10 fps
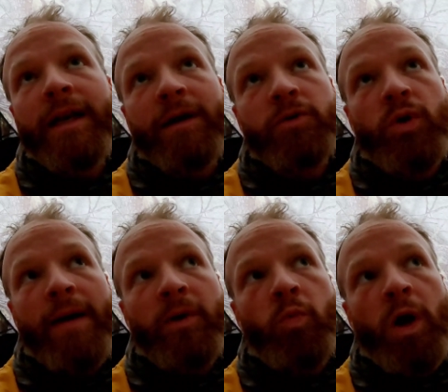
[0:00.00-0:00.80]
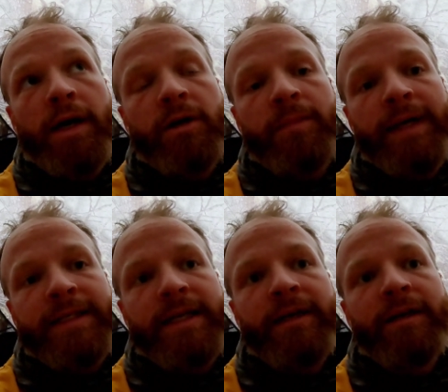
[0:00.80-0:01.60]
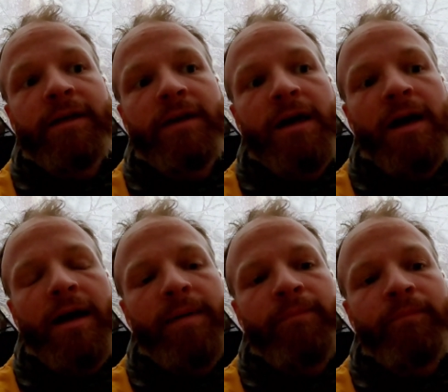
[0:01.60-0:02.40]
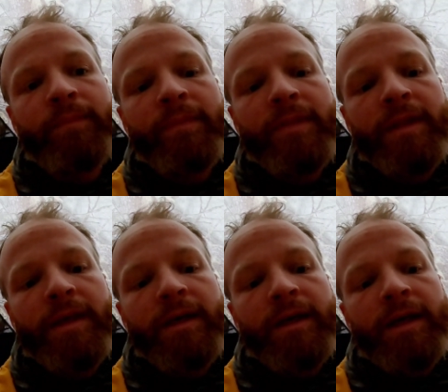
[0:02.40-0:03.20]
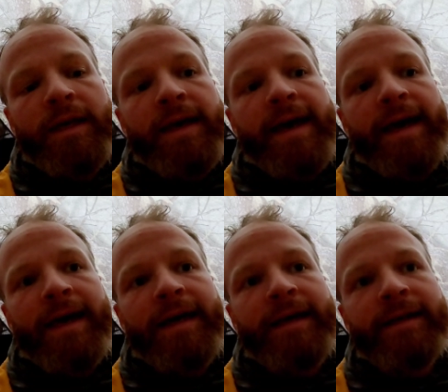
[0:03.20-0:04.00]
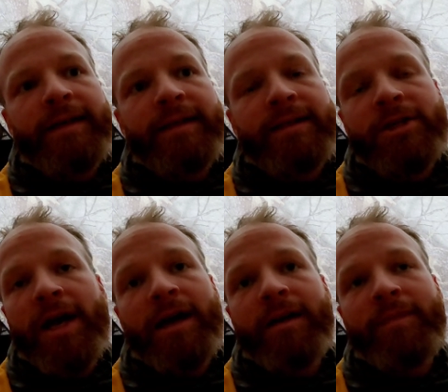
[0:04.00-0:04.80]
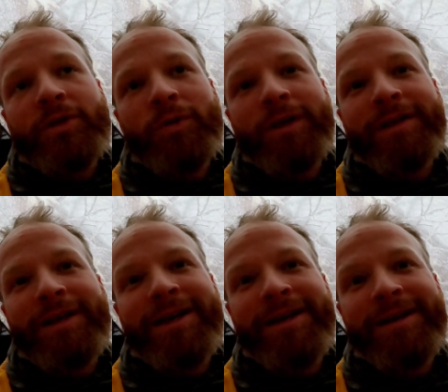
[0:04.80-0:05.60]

and I was grabbing water to make dinner. Um, and yeah in between